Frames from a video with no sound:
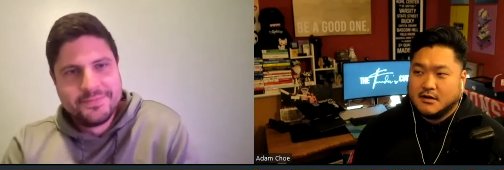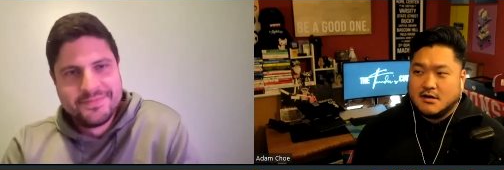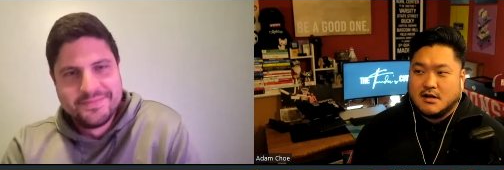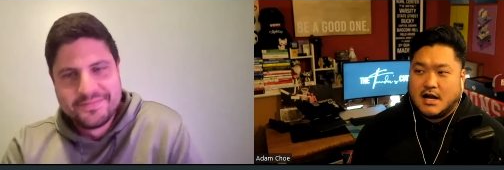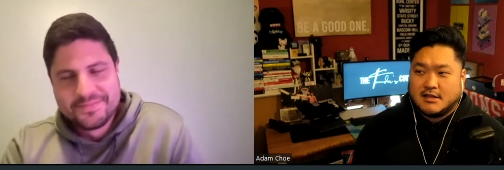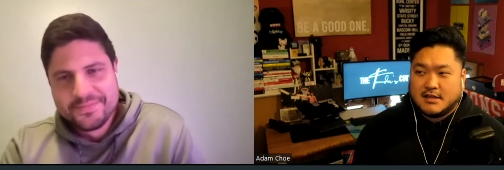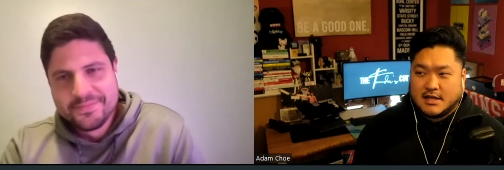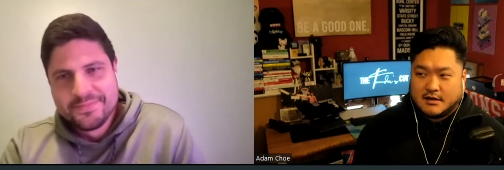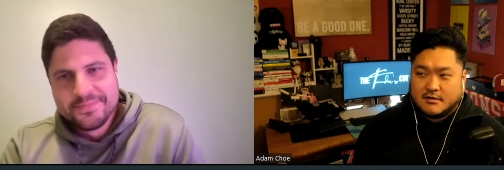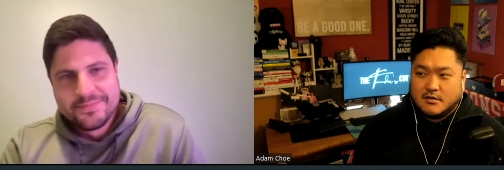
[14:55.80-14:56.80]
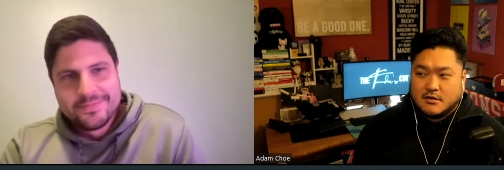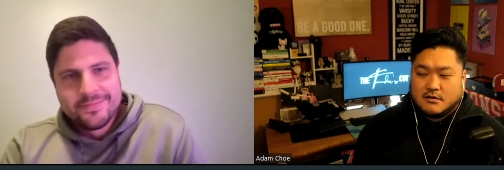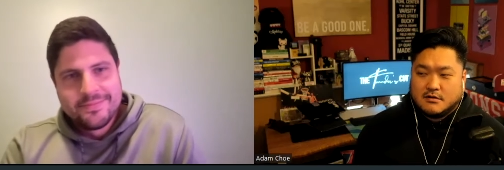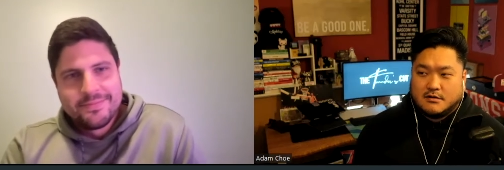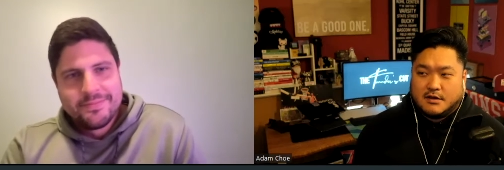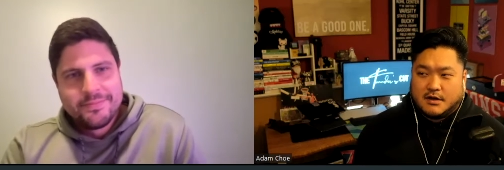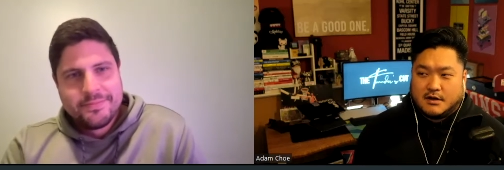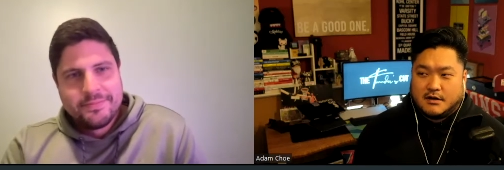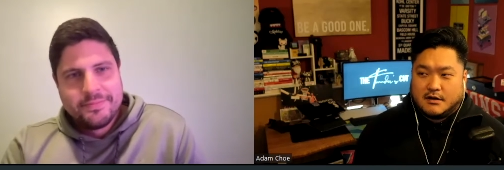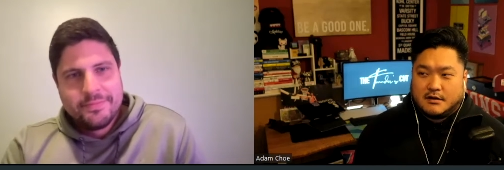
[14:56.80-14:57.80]
Speaker 1: I think
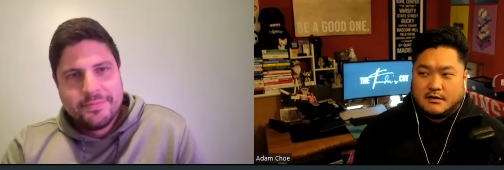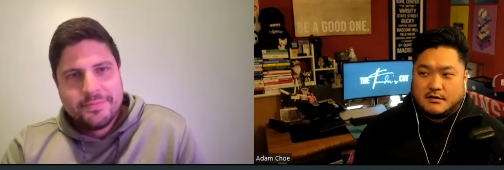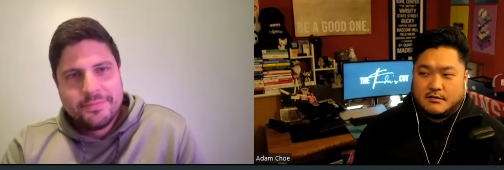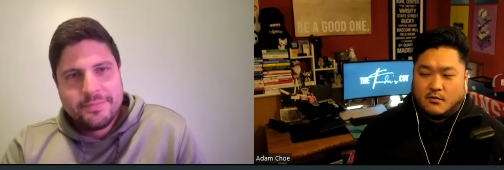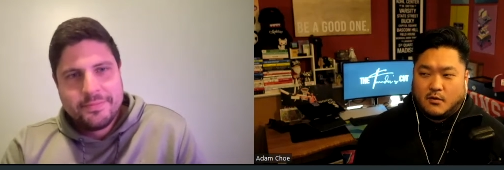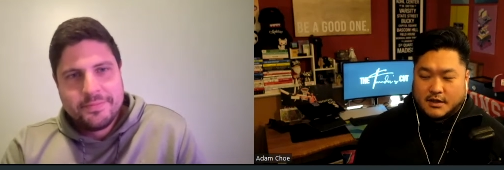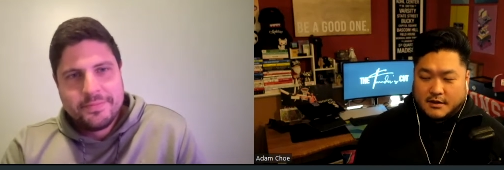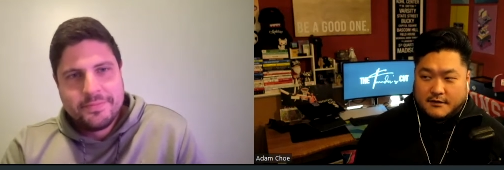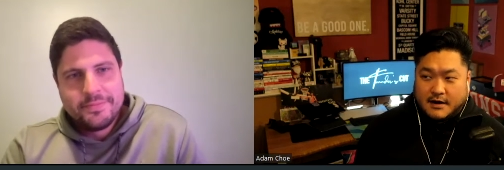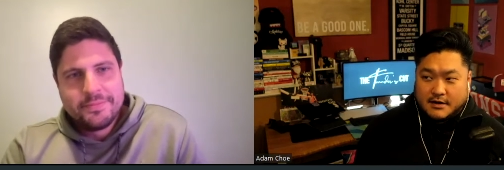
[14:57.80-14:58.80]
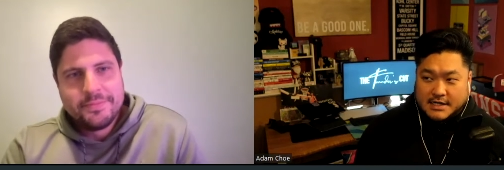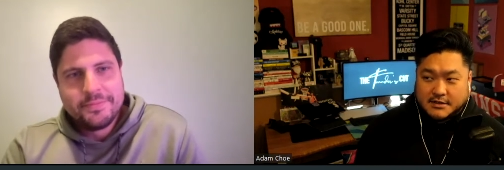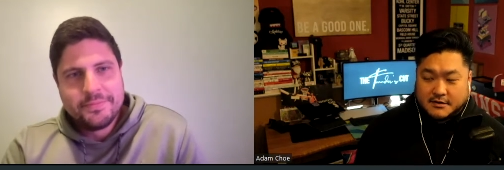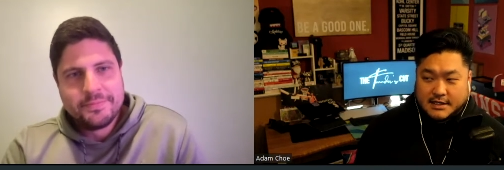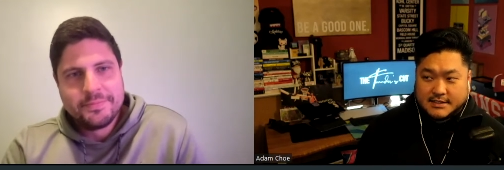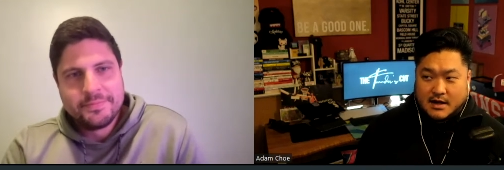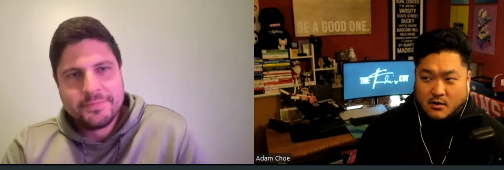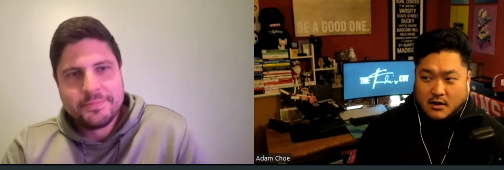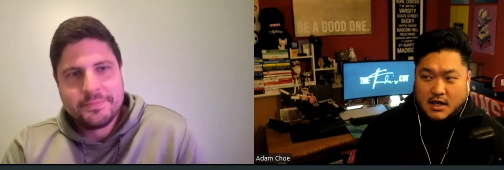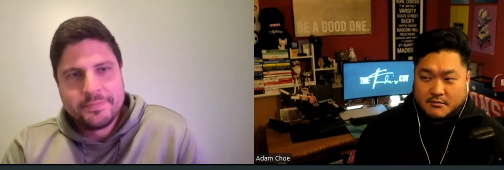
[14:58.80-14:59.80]
the one of the foundational things that
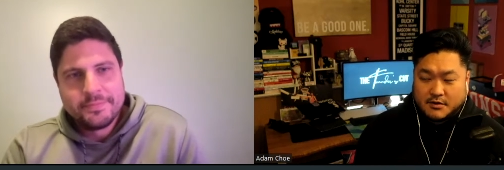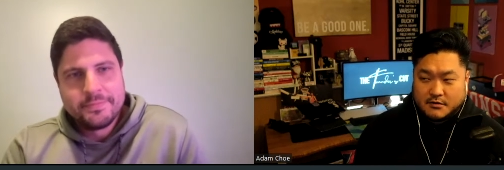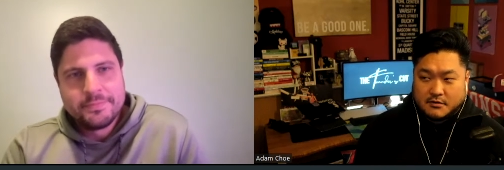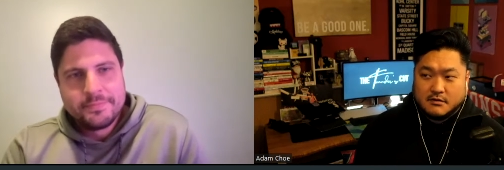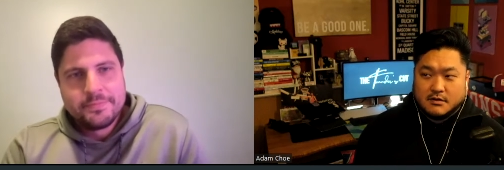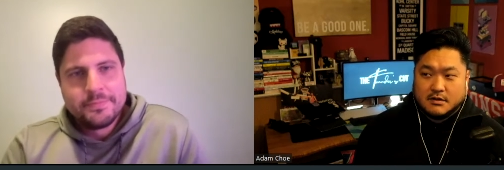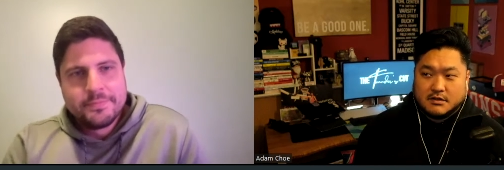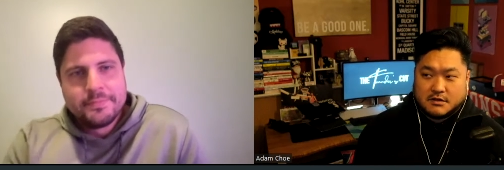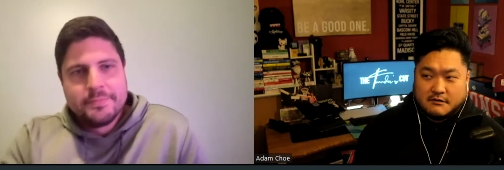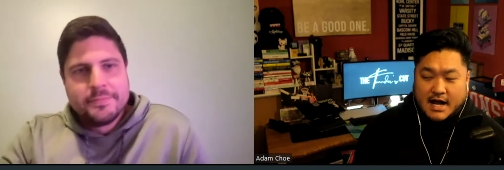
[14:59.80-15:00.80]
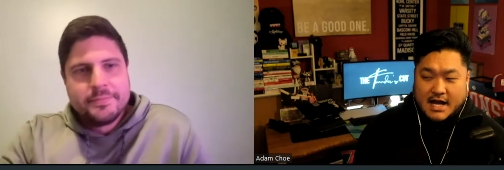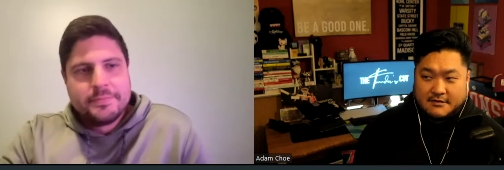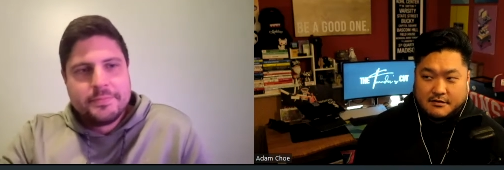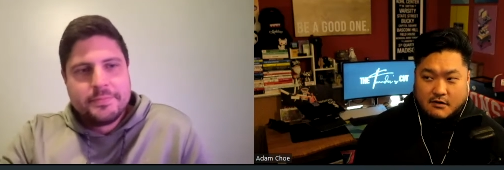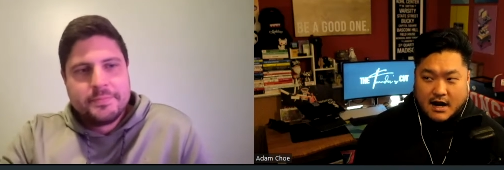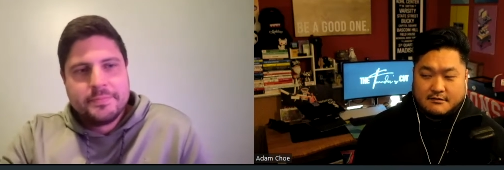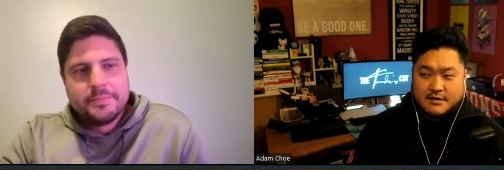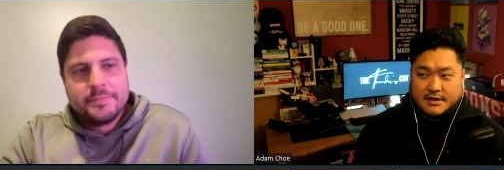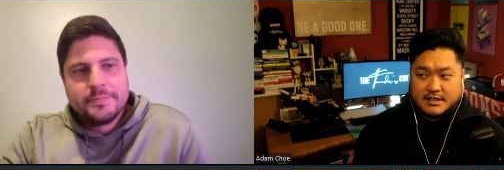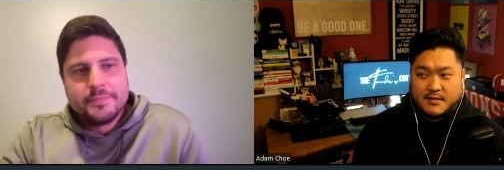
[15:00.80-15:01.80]
will help you survive and thrive
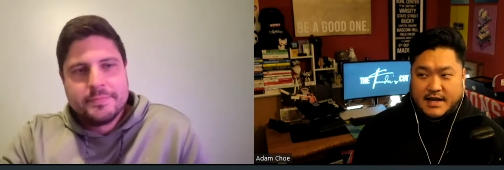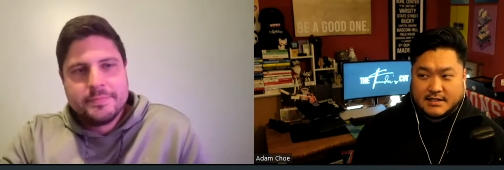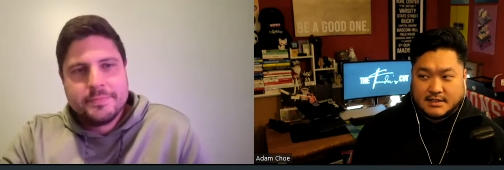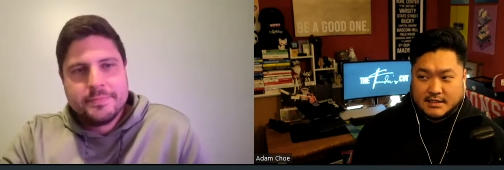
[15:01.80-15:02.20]
in this space is